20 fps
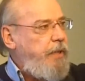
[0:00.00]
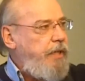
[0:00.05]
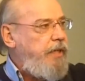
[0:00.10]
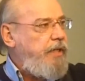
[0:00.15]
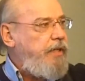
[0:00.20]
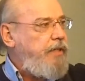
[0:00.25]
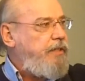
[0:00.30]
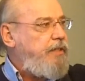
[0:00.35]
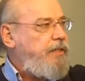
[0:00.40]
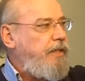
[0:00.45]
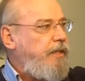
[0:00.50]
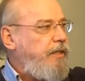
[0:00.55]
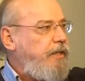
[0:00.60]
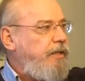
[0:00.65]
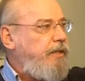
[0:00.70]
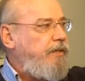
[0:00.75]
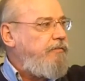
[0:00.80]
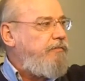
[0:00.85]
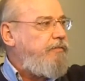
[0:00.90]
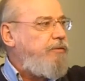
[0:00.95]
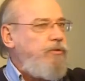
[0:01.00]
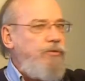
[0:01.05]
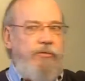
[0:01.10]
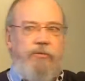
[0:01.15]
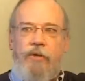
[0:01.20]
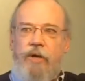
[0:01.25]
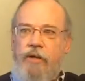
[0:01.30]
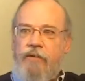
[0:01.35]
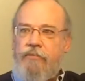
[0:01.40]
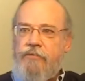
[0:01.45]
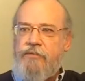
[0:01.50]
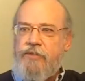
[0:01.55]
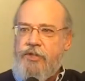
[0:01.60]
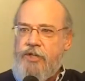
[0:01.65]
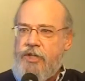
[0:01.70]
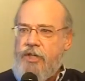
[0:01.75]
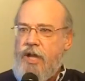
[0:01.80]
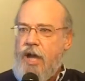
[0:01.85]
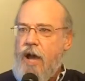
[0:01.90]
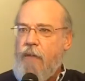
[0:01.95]
peaks and the view of
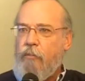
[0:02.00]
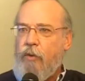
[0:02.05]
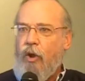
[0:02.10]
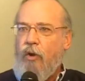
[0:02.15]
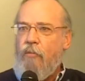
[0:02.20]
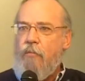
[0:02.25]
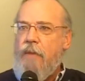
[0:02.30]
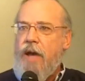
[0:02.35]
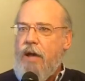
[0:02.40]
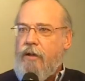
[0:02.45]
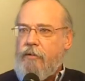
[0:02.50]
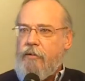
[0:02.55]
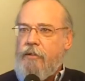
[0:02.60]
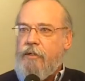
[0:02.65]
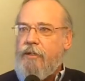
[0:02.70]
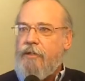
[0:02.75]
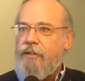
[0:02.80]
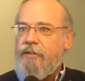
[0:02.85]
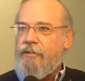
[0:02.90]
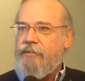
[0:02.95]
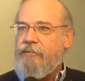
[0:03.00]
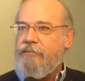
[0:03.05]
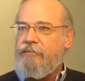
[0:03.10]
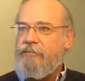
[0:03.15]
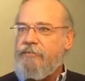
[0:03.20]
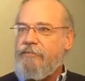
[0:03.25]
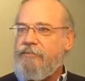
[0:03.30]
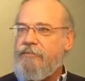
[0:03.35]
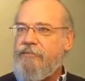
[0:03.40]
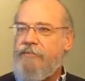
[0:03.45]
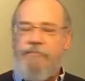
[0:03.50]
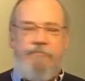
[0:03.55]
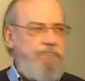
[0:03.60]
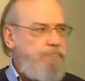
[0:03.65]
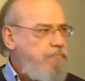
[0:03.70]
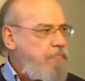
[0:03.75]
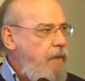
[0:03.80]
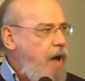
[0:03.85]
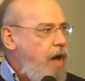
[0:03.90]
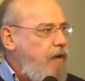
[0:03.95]
Diablo Mountain.
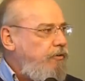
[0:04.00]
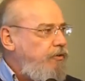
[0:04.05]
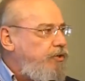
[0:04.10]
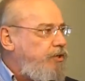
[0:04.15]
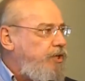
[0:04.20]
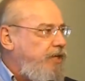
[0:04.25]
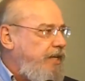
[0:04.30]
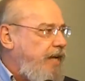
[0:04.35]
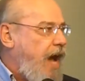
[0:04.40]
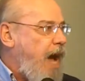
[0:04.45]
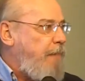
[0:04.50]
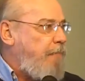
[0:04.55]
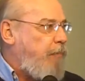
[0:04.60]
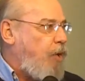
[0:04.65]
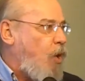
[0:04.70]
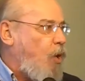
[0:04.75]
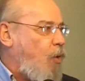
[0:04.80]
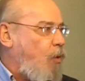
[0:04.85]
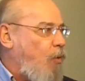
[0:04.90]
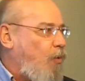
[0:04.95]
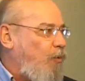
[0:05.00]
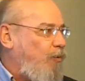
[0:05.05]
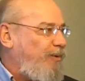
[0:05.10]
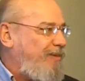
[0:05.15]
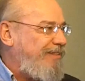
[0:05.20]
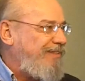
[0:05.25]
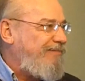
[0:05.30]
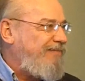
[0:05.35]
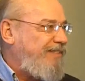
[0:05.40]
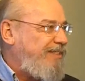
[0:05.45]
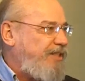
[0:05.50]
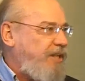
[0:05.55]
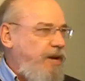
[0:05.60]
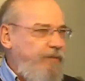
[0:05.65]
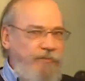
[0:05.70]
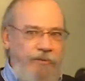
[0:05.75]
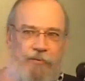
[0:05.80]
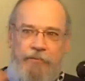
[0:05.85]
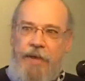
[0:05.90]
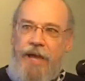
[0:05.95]
Mount Diablo,
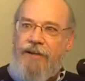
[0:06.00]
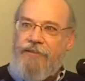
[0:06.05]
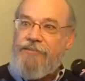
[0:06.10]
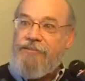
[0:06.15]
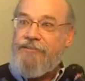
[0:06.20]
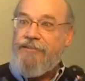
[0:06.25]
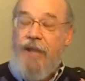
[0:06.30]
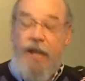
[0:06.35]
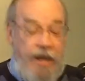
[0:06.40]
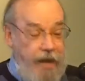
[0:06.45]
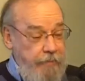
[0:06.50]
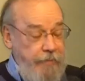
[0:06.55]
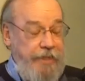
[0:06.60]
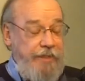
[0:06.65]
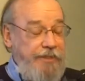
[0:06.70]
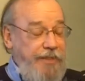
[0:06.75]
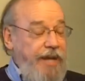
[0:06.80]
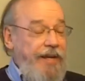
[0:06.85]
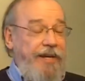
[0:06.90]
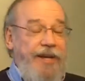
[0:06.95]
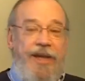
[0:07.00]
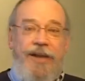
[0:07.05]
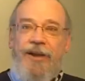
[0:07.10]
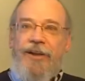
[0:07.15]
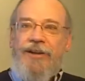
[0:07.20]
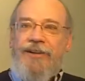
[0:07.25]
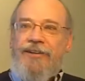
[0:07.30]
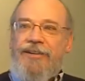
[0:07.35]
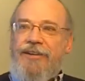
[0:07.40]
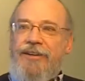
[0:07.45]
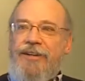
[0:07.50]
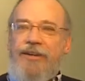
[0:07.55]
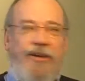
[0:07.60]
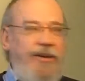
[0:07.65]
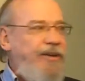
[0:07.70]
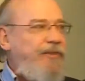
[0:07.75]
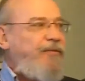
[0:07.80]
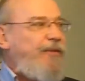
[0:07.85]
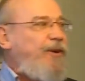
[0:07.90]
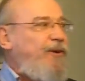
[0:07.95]
Devil Mountain. I mean, it's like,
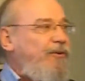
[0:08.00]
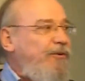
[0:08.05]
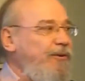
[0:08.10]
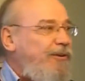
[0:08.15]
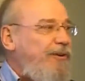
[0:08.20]
if you